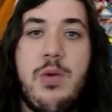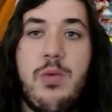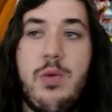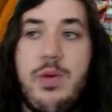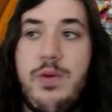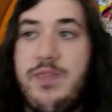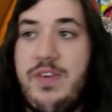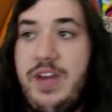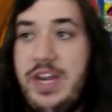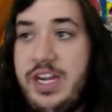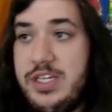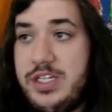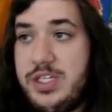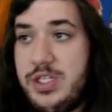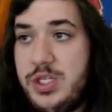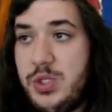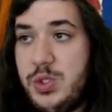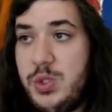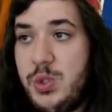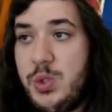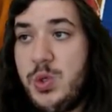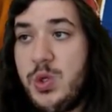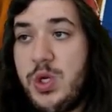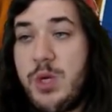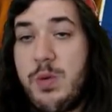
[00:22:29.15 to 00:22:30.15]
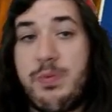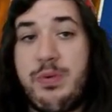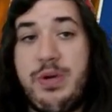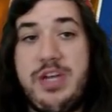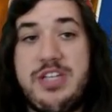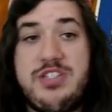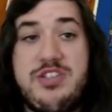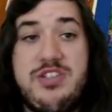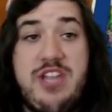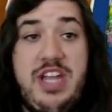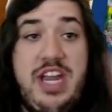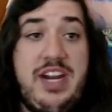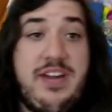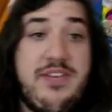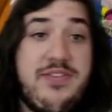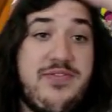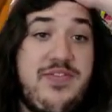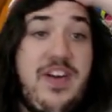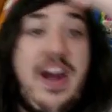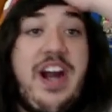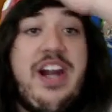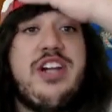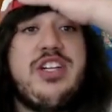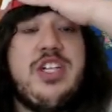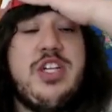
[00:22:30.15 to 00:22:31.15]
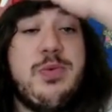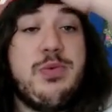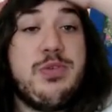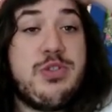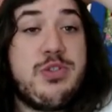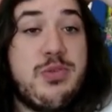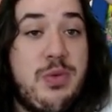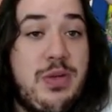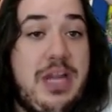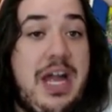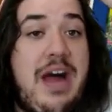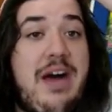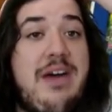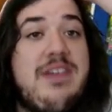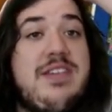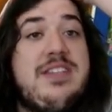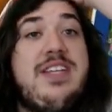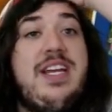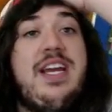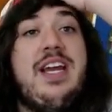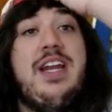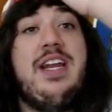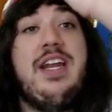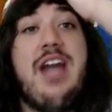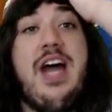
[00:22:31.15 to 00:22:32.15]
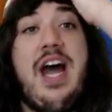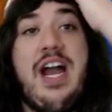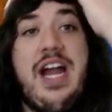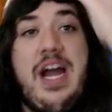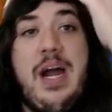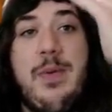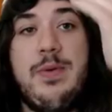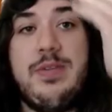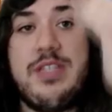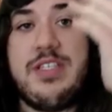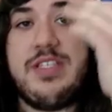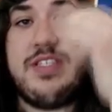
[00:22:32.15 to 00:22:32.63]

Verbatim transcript: We find 2 Compressors and a Fire Energy, which will allow us to take a knockout with the